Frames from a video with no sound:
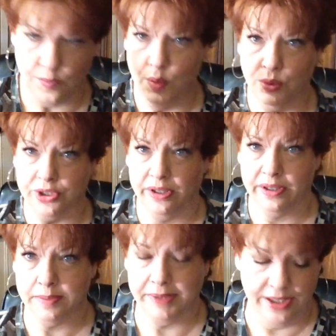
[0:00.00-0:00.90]
which I'll
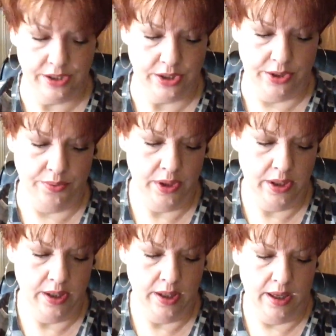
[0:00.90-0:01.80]
explain to you
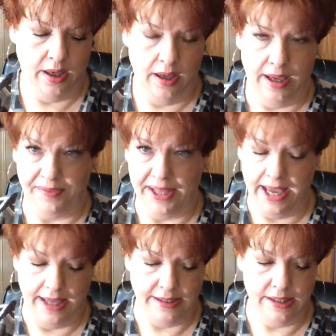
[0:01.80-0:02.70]
at the
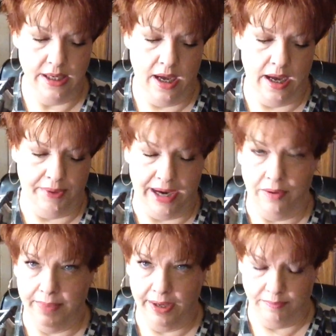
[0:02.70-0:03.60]
end, I went out
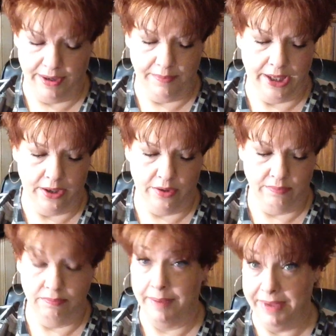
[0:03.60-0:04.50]
with
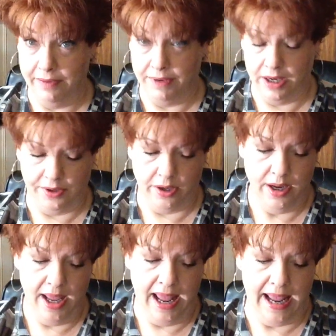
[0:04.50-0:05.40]
my maid of honor,
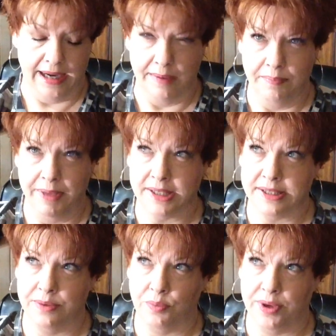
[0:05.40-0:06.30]
and I mixed
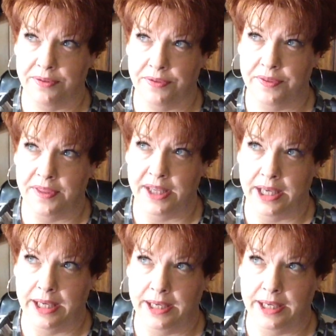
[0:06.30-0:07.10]
it with the